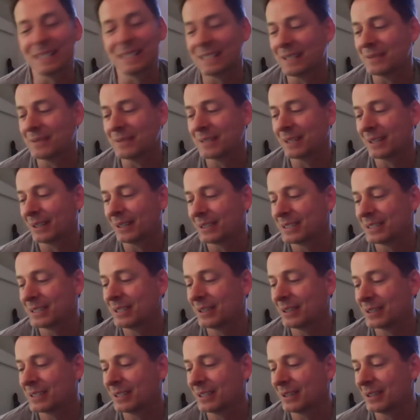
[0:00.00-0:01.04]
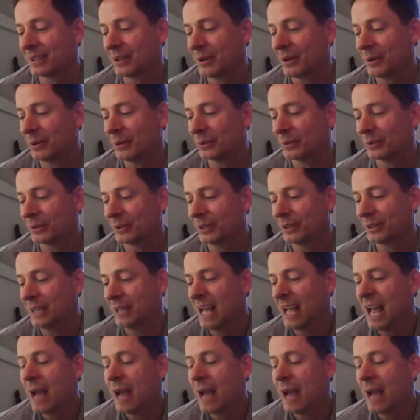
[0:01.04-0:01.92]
She looks a little older.